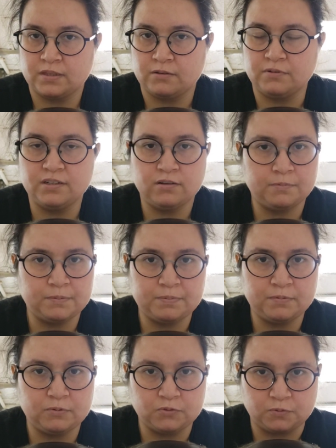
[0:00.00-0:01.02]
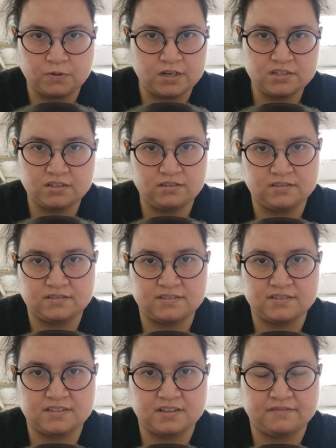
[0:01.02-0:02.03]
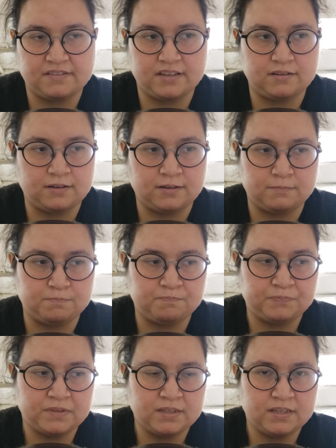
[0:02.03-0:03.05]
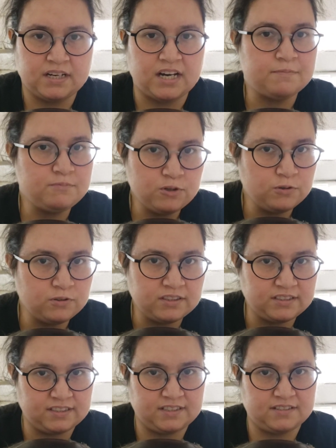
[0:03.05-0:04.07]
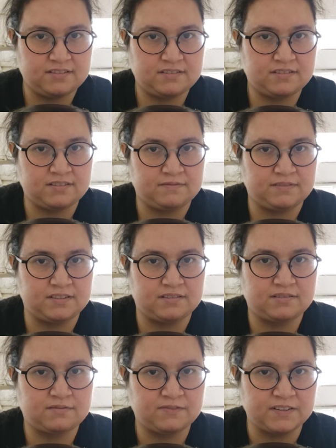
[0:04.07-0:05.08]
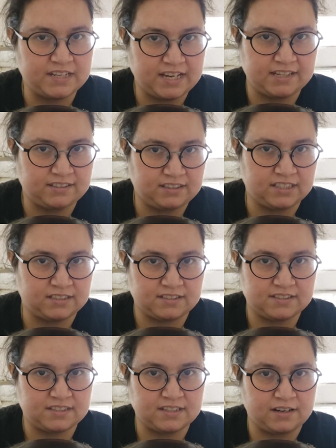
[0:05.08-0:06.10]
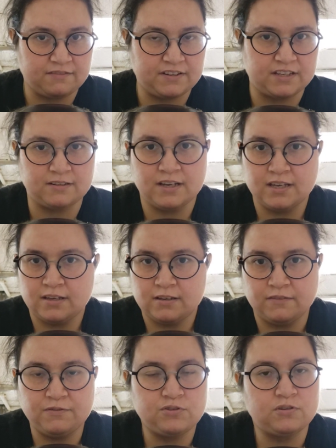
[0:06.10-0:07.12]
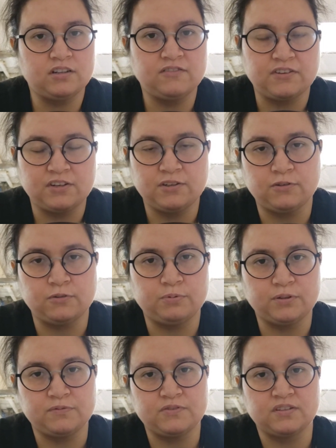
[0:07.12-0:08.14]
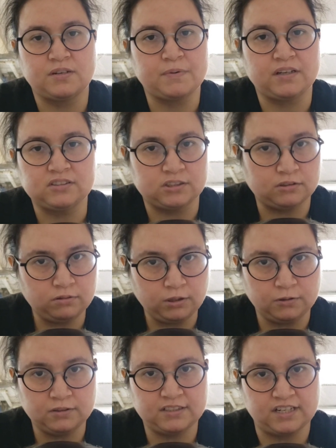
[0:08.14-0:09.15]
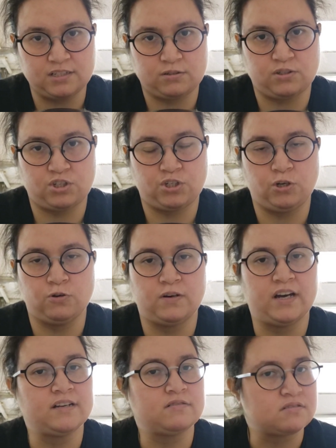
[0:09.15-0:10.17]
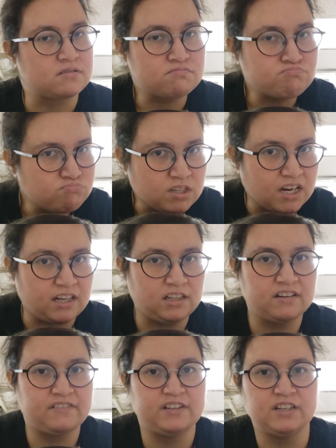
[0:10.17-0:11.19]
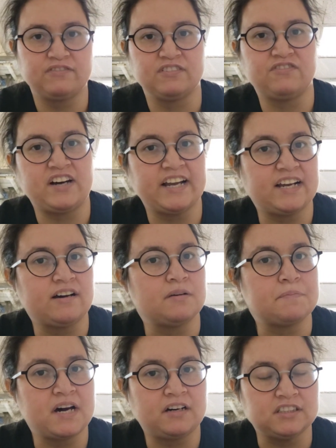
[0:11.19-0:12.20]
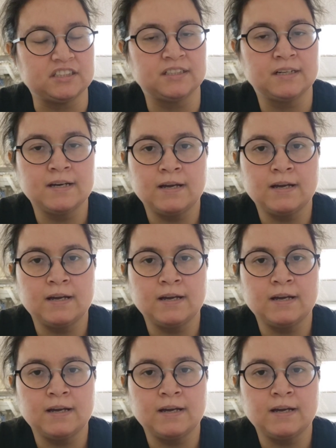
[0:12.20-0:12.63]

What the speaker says: really hoping people who's watching this and stuff, and I'm new to this FNAF thing and stuff, and if you saw the video previously about the cloak I just got lucky enough to find out about it.